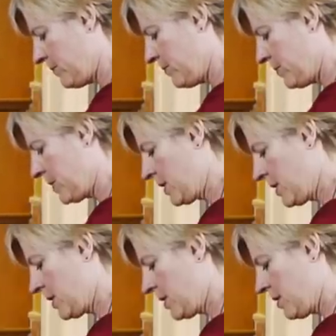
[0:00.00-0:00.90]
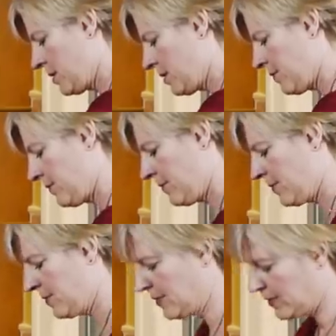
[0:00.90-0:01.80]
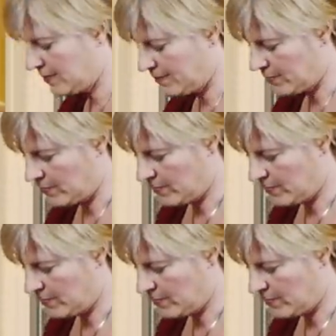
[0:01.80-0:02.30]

Nothing is said.